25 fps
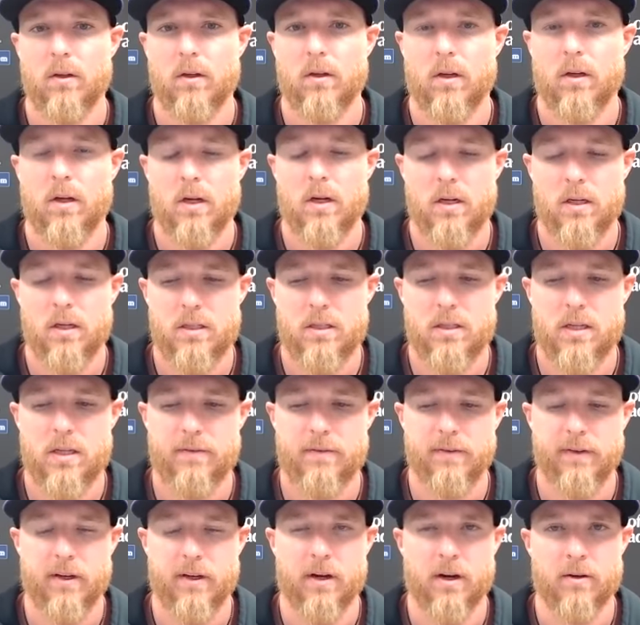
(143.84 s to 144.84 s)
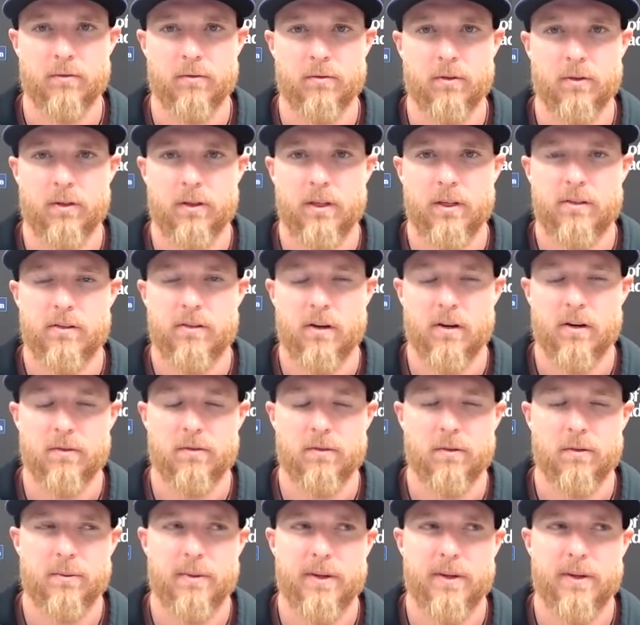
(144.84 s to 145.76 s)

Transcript: Oh, it's definitely hurtful. It's hurtful.